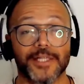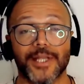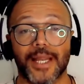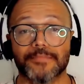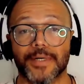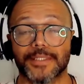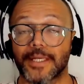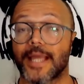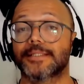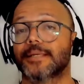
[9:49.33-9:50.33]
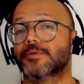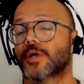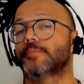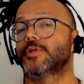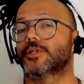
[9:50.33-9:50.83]
smash the like button and
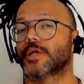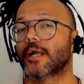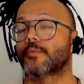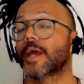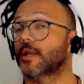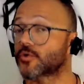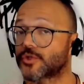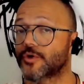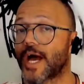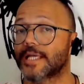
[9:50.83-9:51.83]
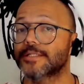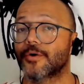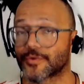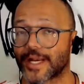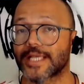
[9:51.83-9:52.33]
subscribe to the channel, and I'll see you
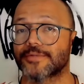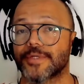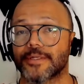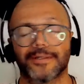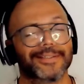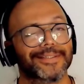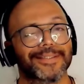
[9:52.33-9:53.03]
guys on the next video.